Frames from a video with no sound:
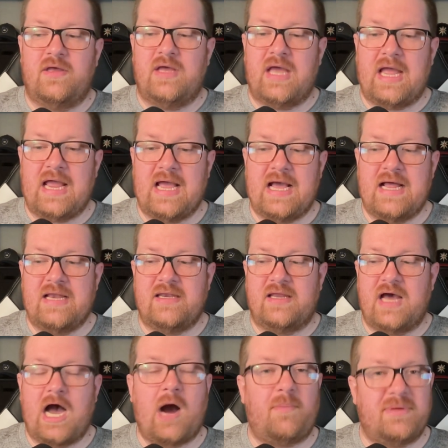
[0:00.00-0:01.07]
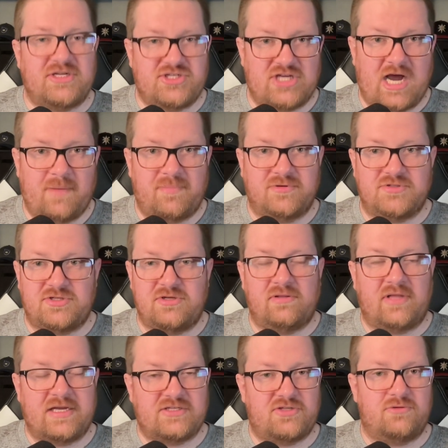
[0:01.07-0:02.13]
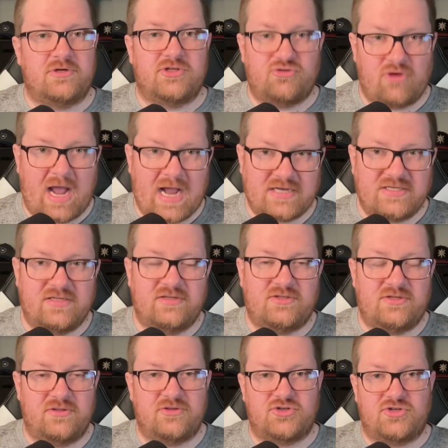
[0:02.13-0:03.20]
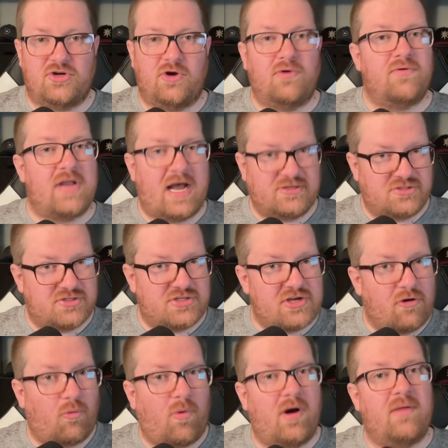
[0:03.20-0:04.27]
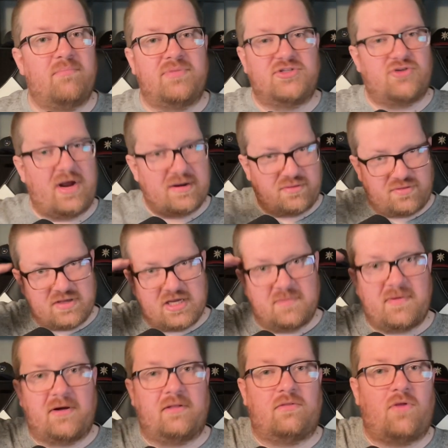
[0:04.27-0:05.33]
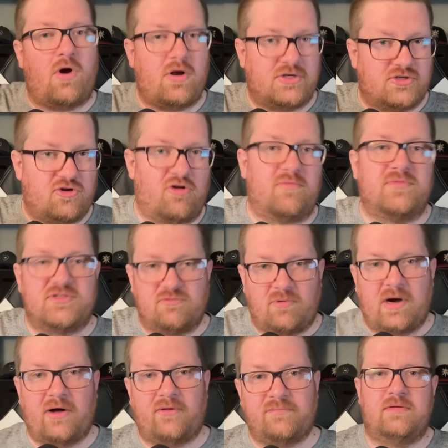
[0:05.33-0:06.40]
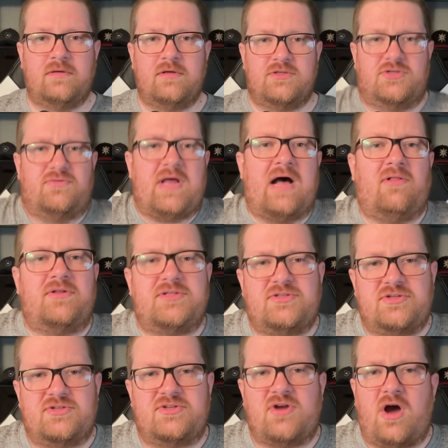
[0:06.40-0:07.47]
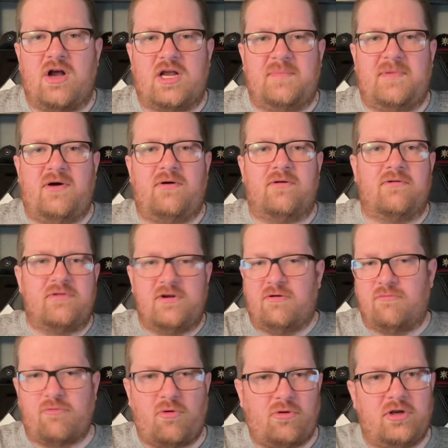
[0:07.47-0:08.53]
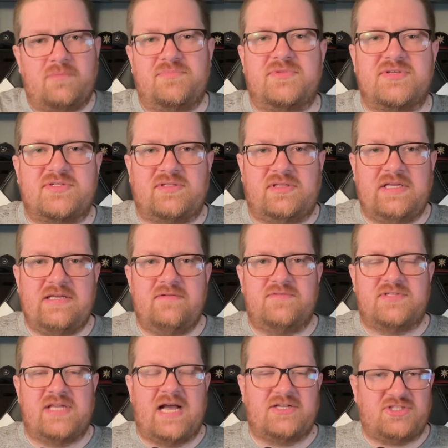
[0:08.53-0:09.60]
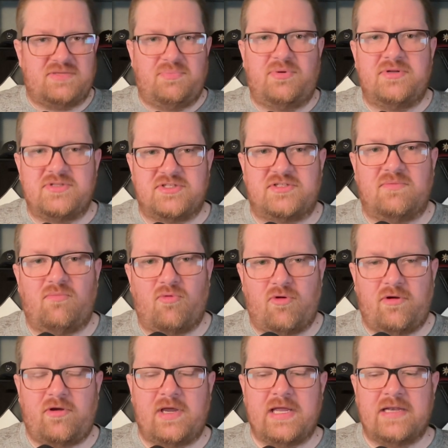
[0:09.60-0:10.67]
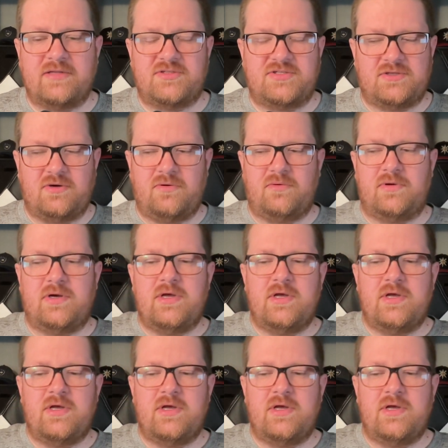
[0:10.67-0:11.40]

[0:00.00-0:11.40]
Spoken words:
and how many shoppers you'd like to attract to the show, not just year one, but try to think about it long term as well. So now let's just talk about, rolling up the sleeves and actually putting some work in. So